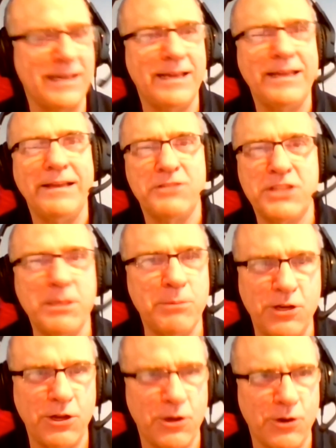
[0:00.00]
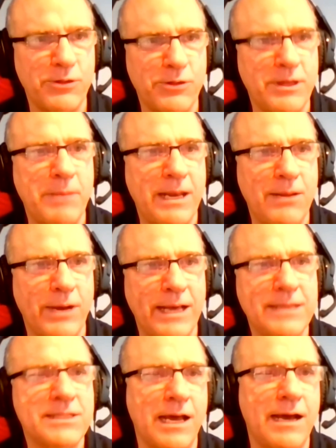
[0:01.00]
similar to Earth in many
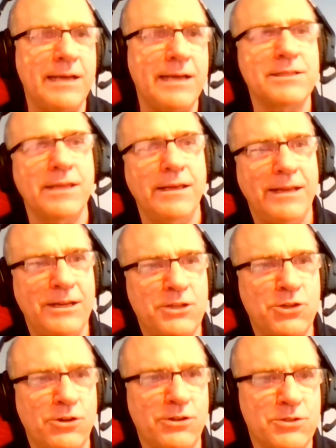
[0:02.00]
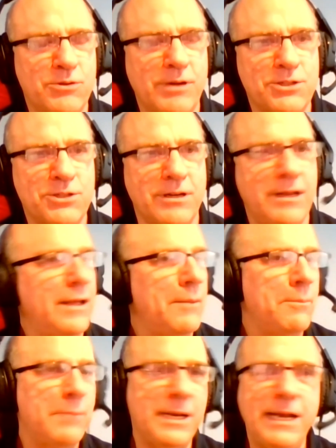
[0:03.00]
ways, size, internal structure,
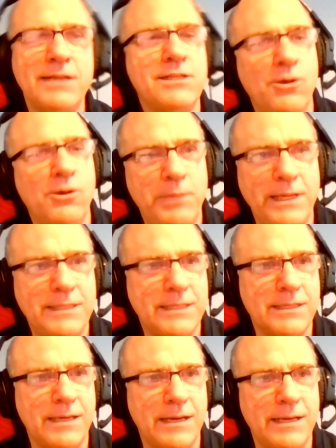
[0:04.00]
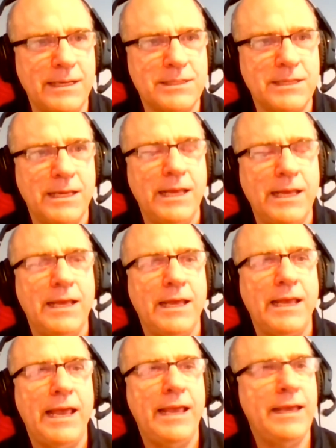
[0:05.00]
but it has no plate tectonics.
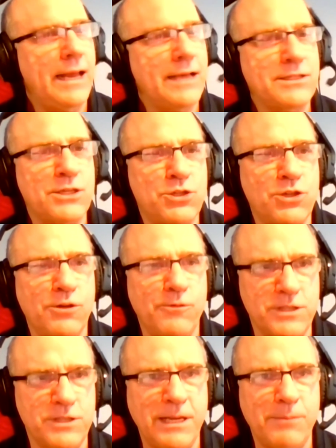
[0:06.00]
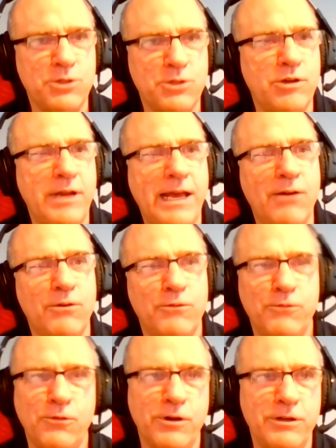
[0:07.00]
It has a surface temperature now of
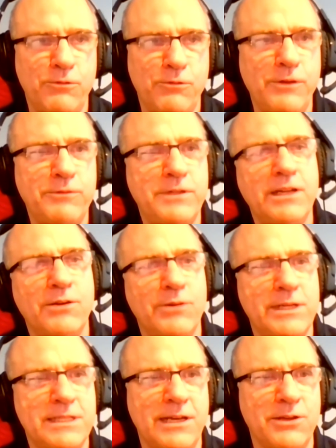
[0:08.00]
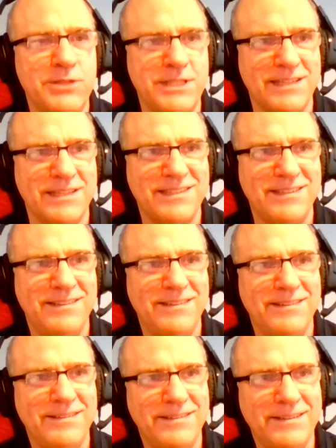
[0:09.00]
450 degrees Celsius,
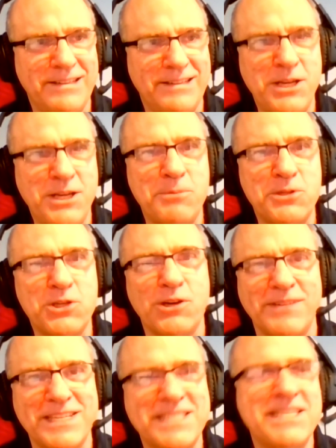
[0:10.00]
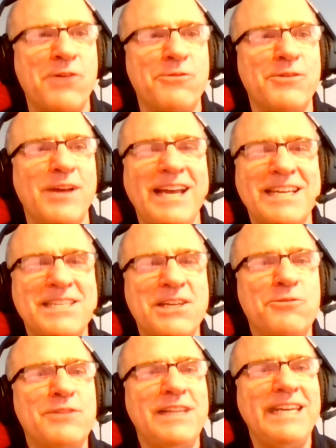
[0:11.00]
the temperature of a
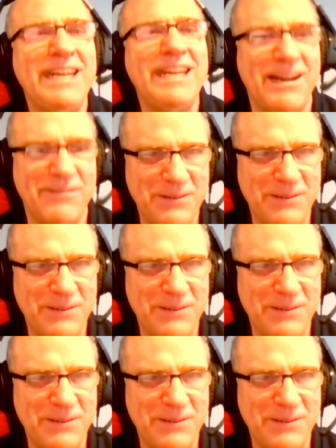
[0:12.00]
self-cleaning oven.